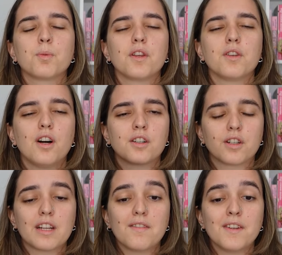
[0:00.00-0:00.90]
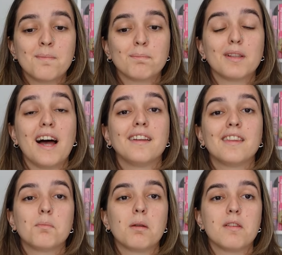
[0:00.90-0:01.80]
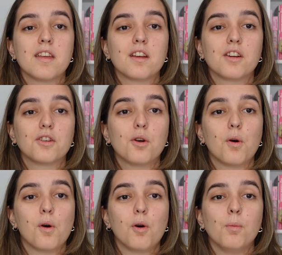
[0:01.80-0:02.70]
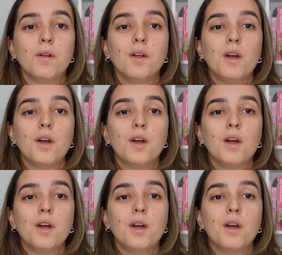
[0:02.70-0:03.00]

where the doctor even implied that maybe they could go home